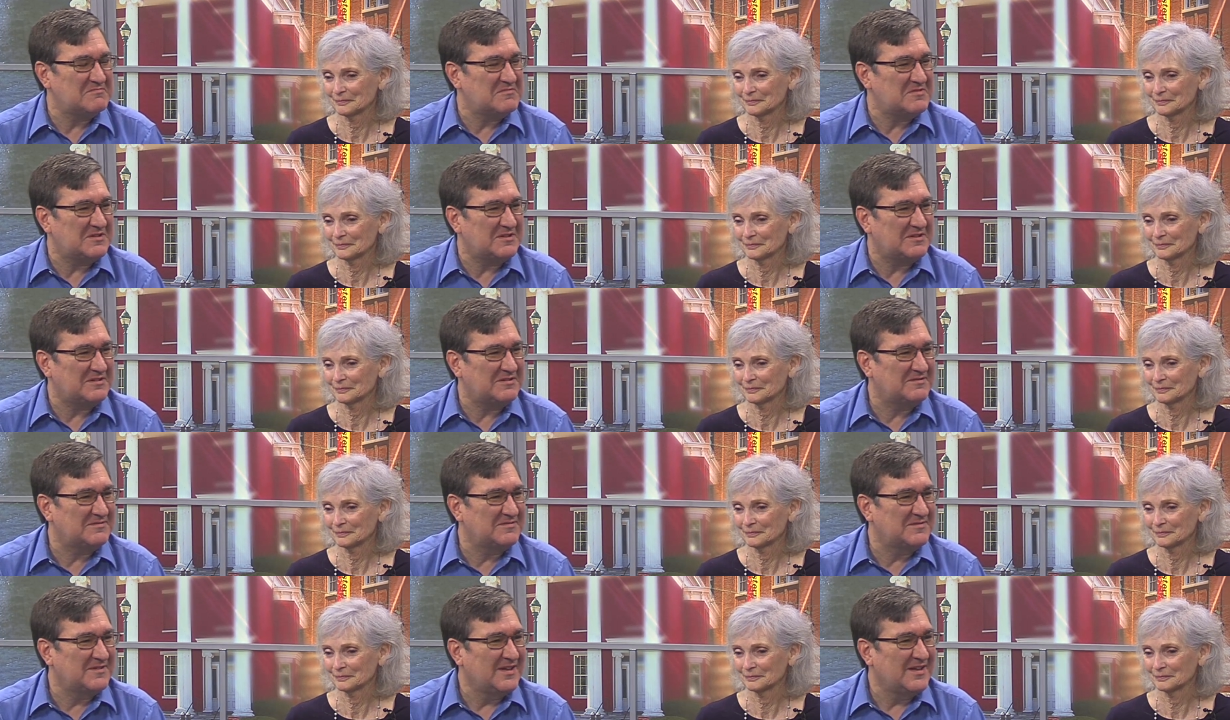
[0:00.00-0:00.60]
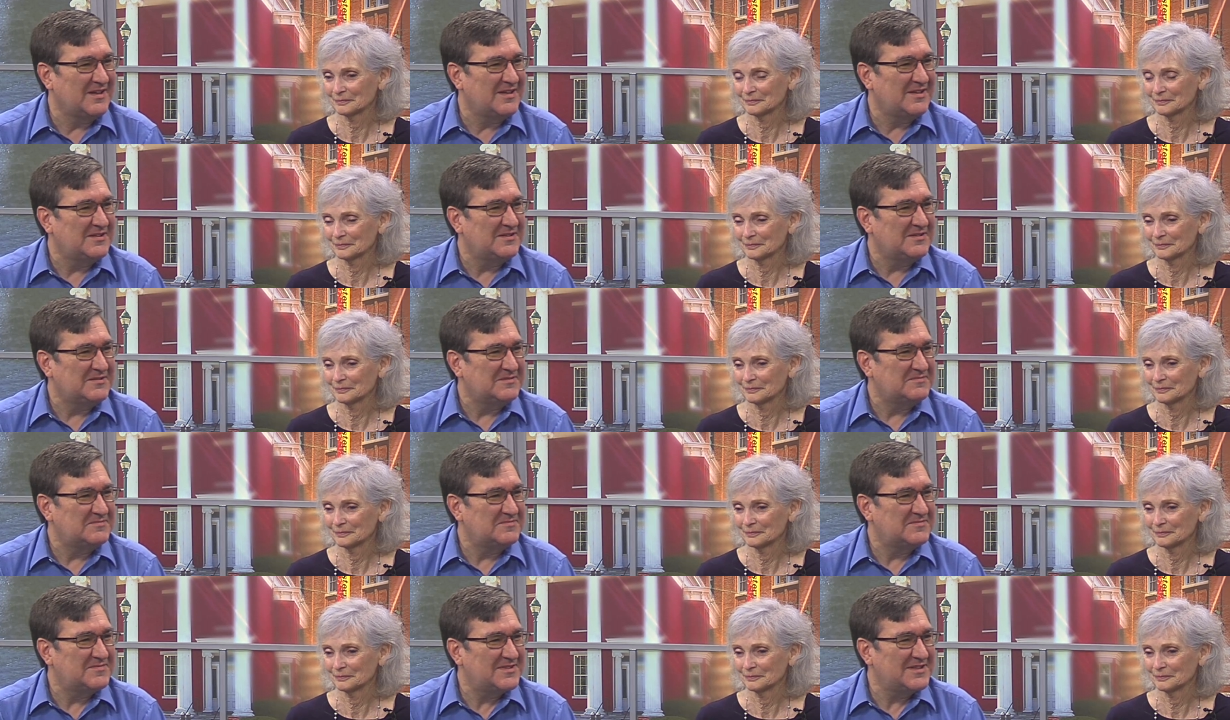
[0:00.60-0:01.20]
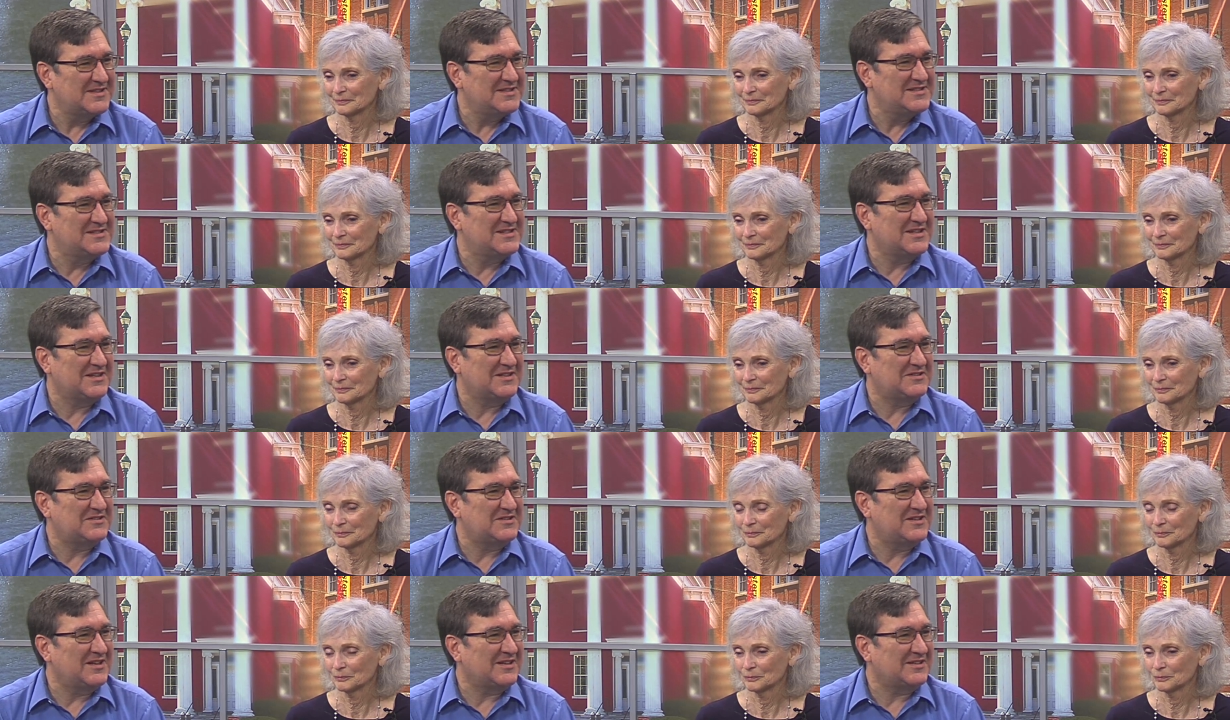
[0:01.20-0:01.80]
Speaker 1: You know, things
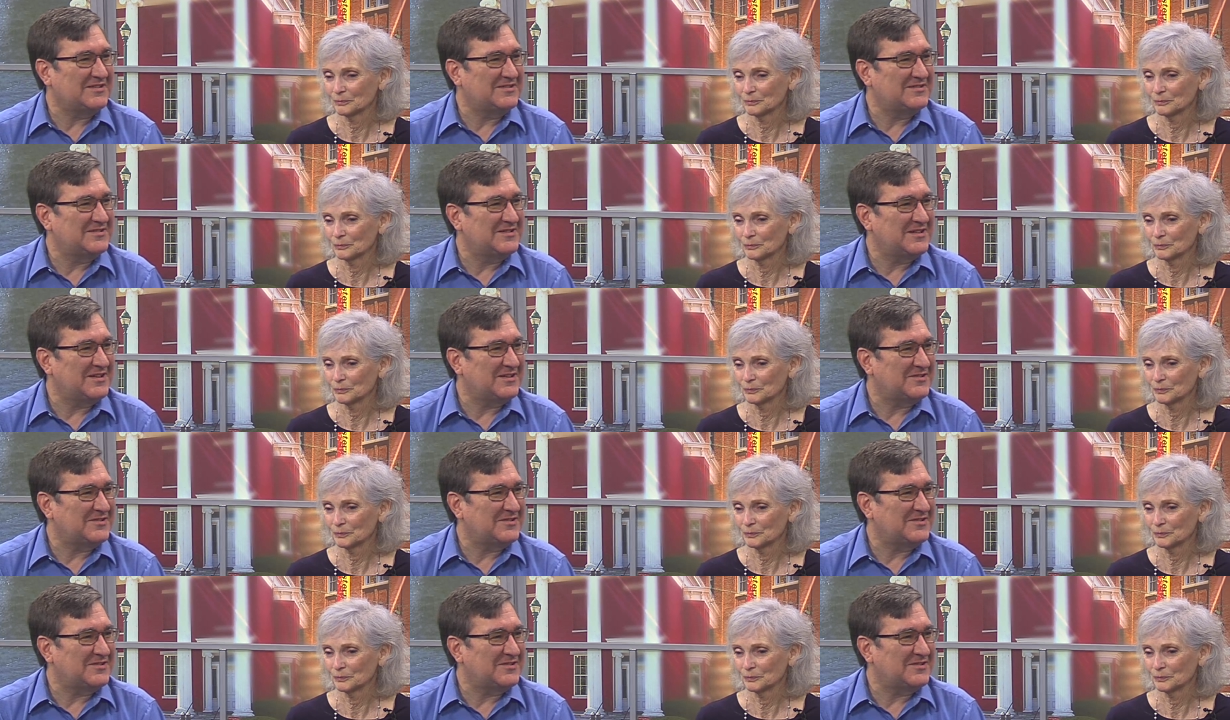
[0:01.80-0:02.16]
that, that,